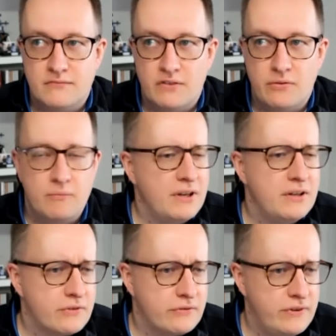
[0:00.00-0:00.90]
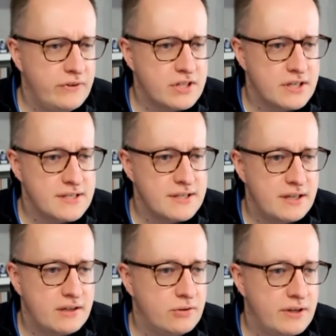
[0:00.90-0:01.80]
many different features that are
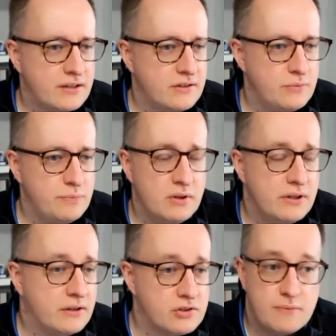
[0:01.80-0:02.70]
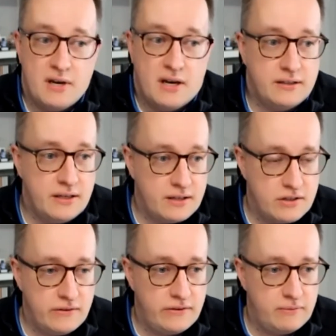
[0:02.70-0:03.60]
connected to building job
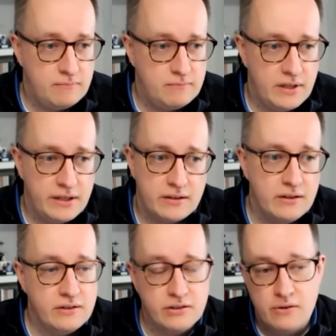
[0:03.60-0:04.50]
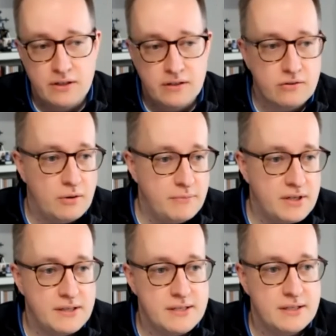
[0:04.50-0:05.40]
architectures, like integrated
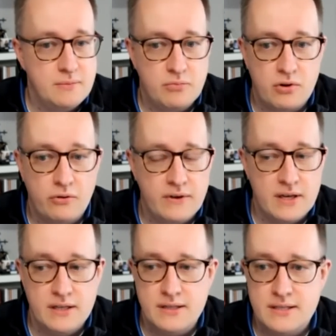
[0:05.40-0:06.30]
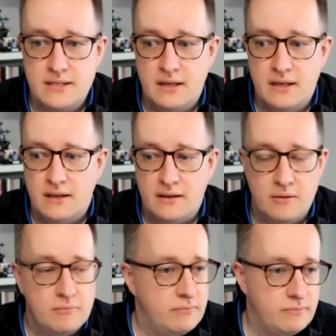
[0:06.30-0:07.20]
competency profiles,
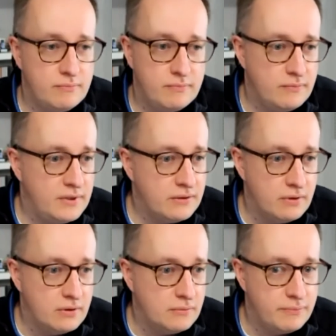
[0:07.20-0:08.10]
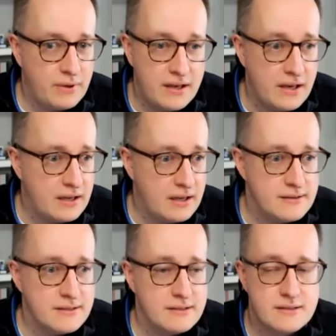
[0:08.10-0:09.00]
equal pay
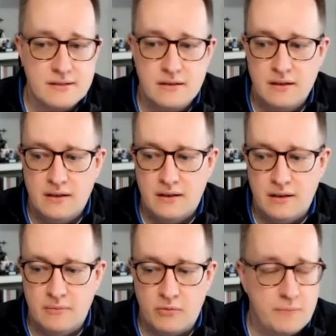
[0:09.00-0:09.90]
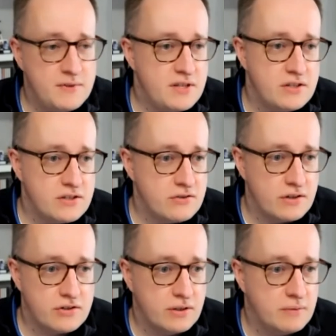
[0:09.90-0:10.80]
analysis, compensation
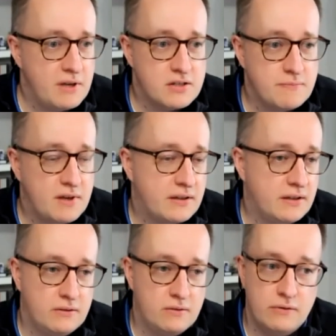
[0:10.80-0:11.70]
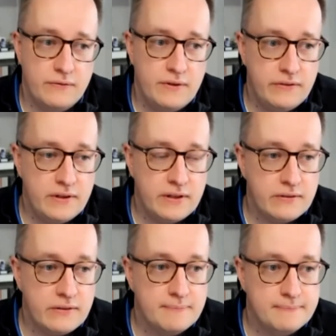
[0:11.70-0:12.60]
structuring, benchmarking, and all of these things.